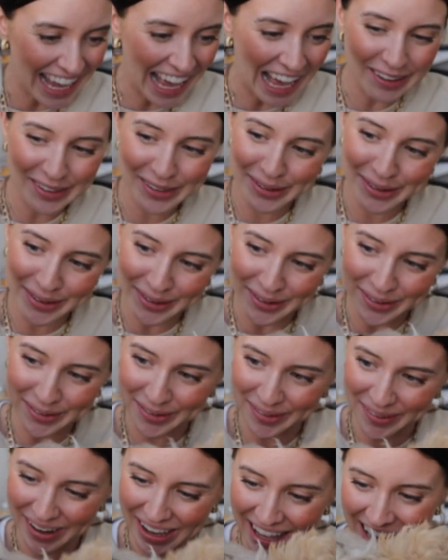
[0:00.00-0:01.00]
see? How
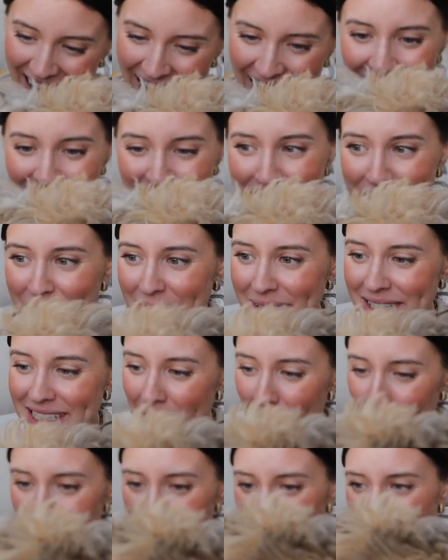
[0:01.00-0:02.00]
cute. How cute is
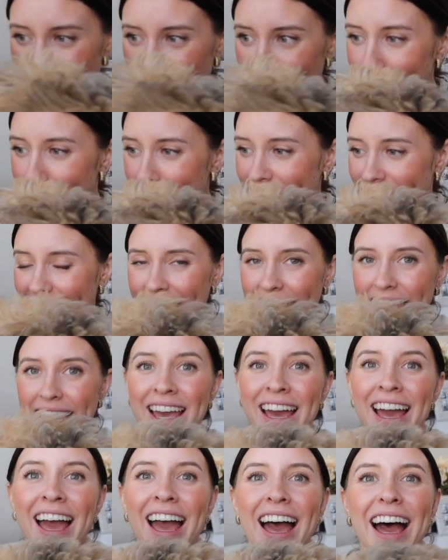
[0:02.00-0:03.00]
that
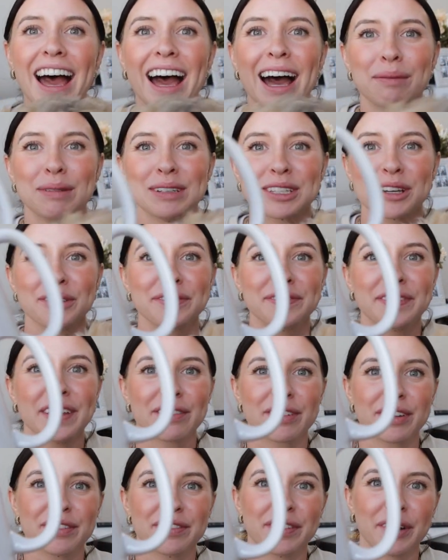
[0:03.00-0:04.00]
baby? It's our
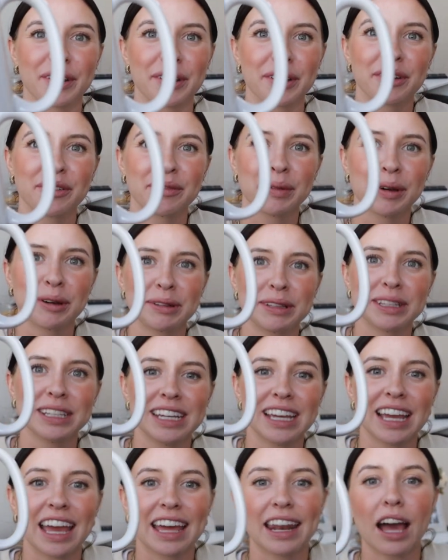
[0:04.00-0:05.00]
favorite photo of
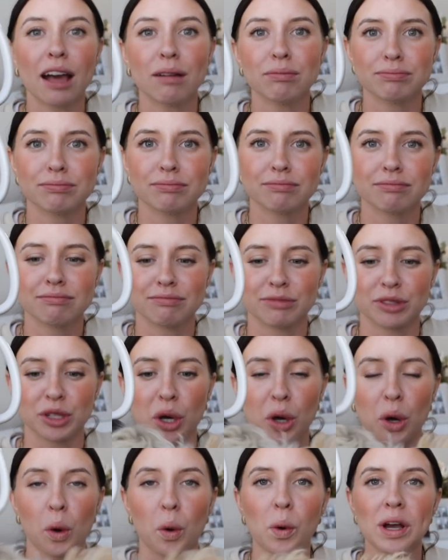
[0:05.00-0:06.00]
Mowgli. And
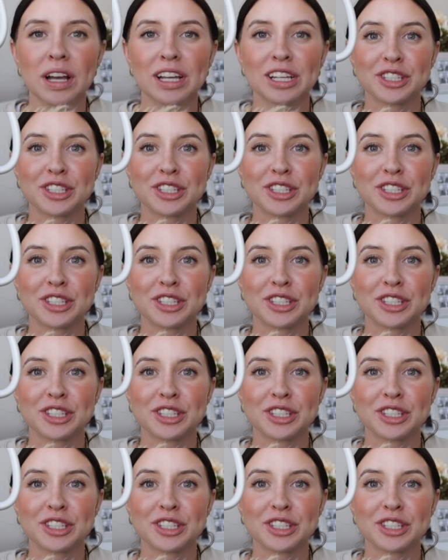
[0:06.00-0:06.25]
no.